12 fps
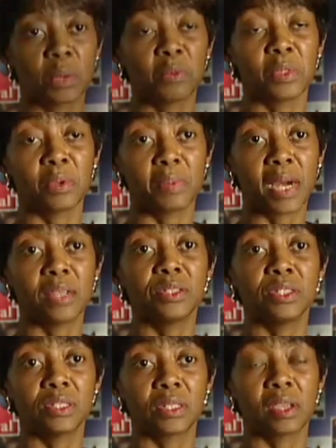some of the
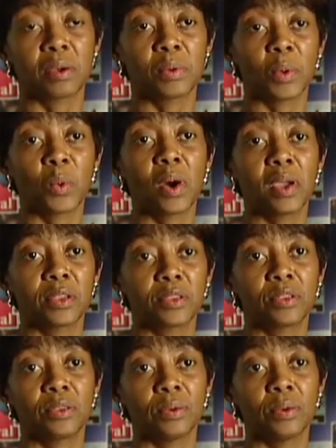badges they are required
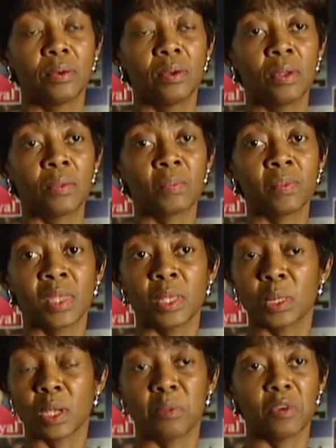to do,
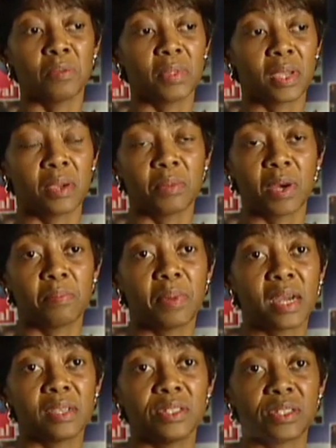some of them are
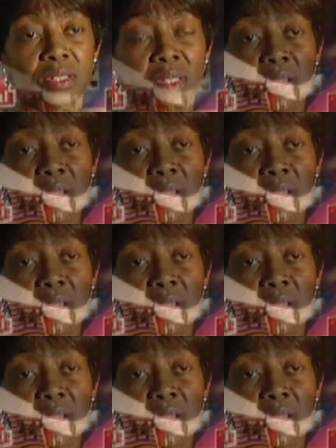badges